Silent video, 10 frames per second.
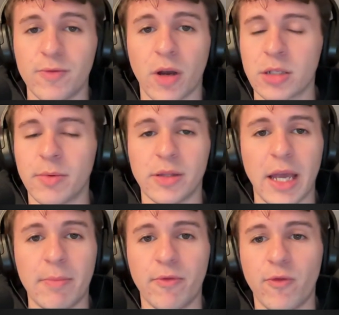We've talked about
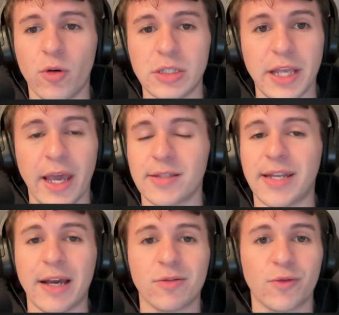that before.
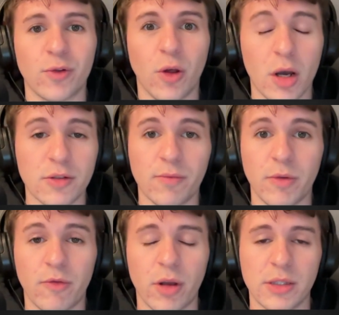Sacks, tackles for loss
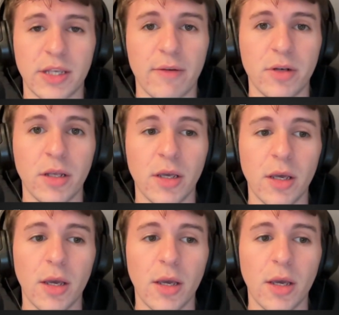from the front seven.